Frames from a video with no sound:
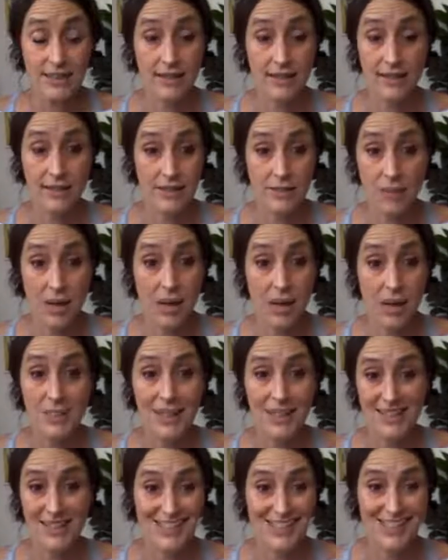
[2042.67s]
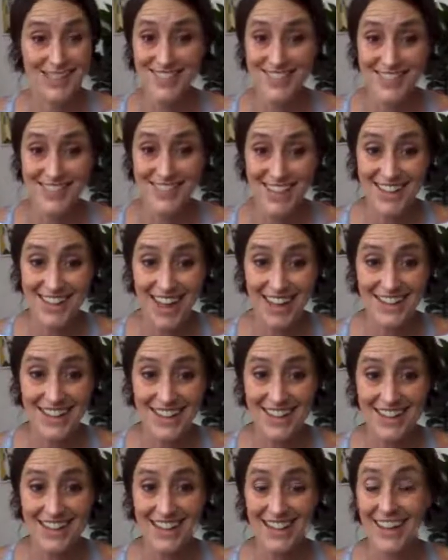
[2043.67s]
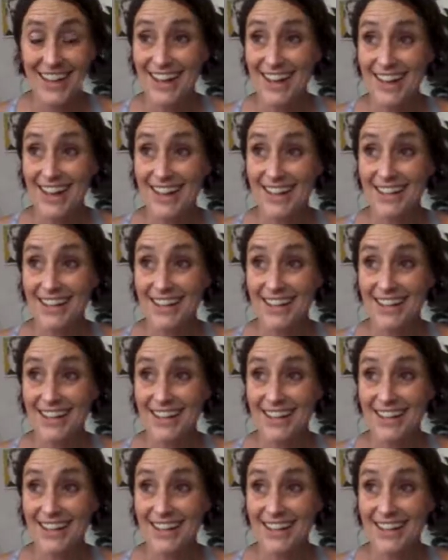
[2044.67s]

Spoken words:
And it's mama, it's Gaia,